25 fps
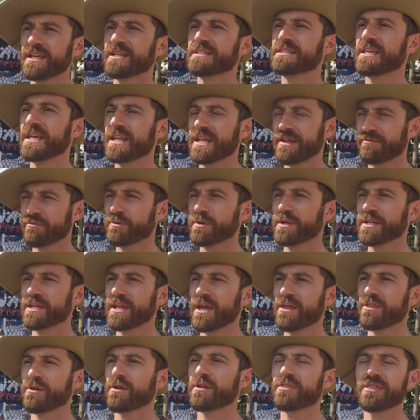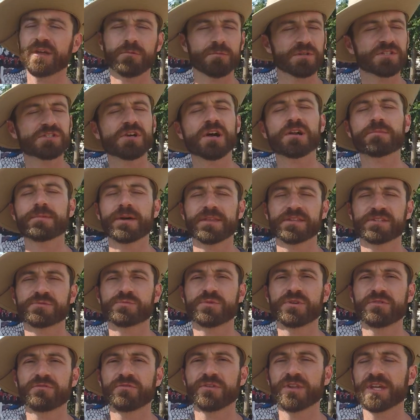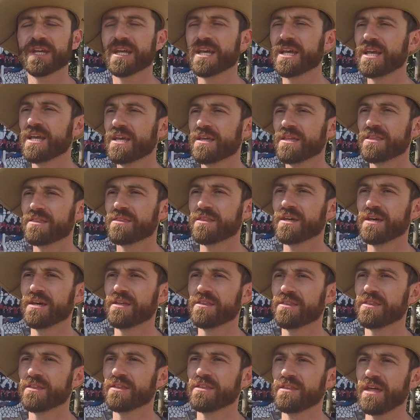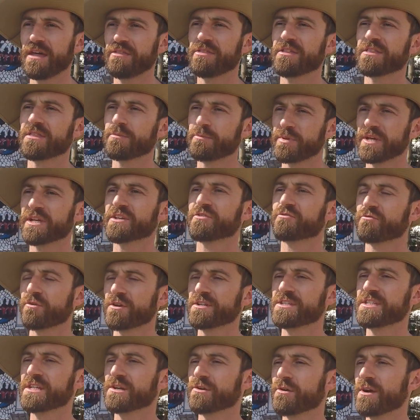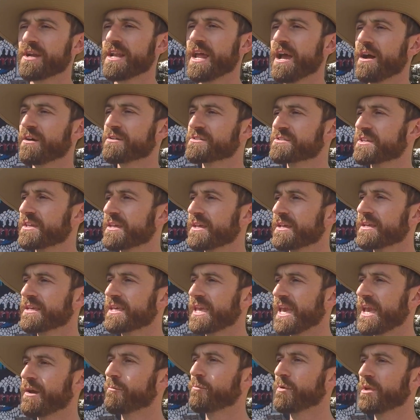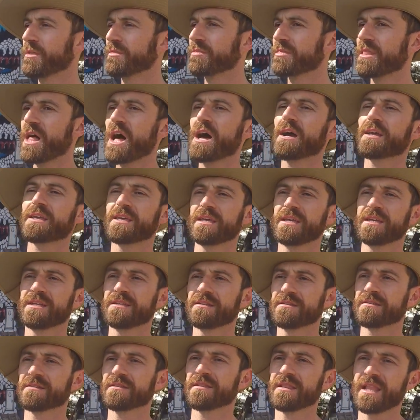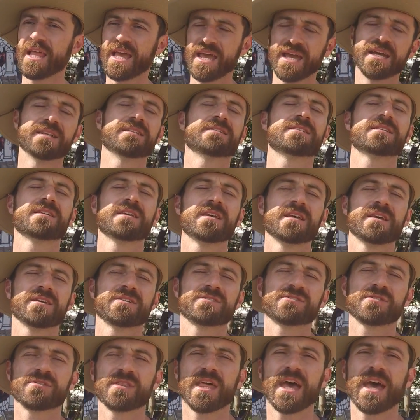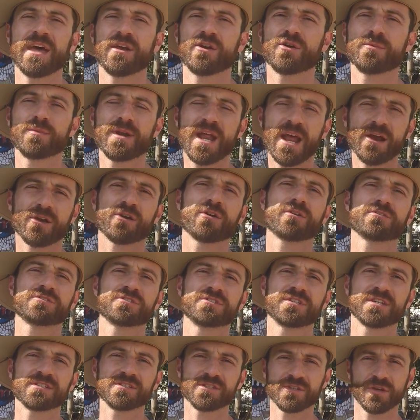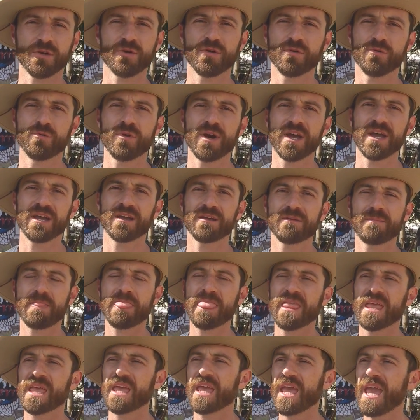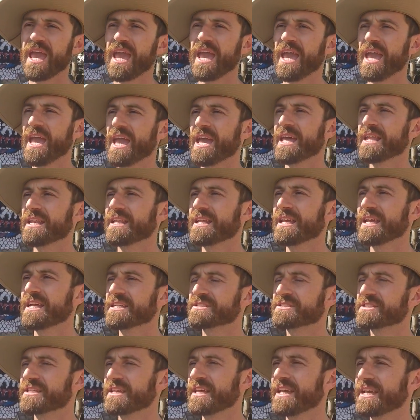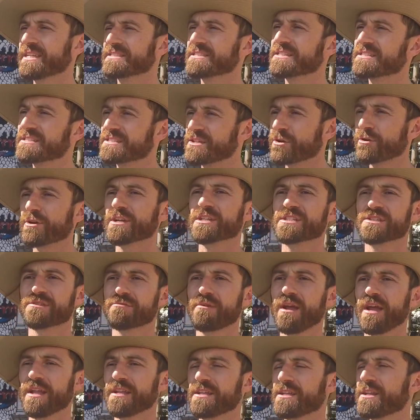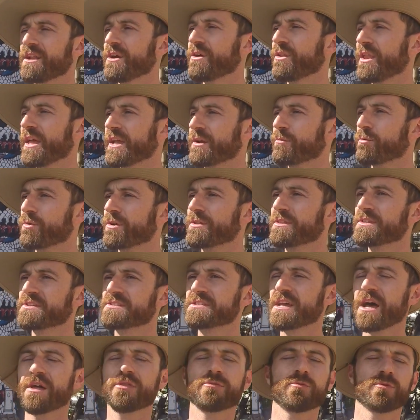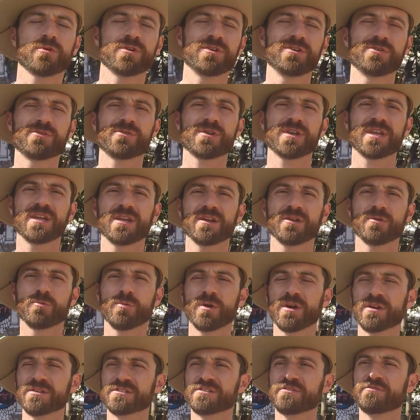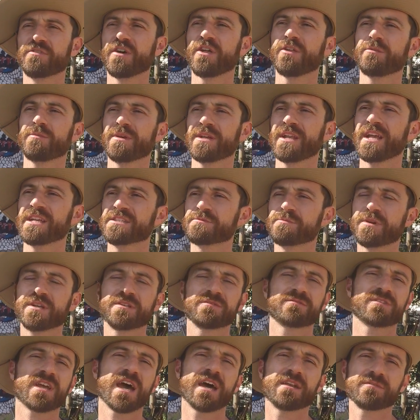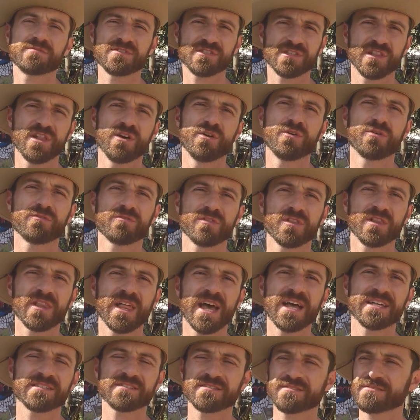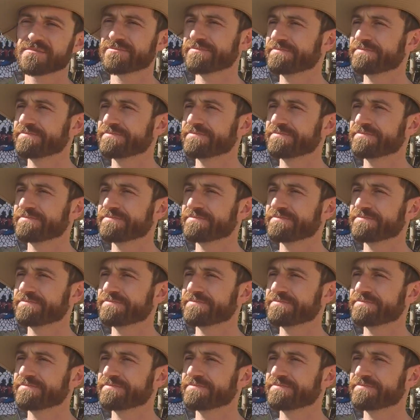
everybody together. I think we talked about this briefly. I think the biggest frontier right now is, can we lock in land so that urban agriculture doesn't go away? And it's a serious threat. Like, we're in the South Ward of Newark here, where development has been kind of slow over the last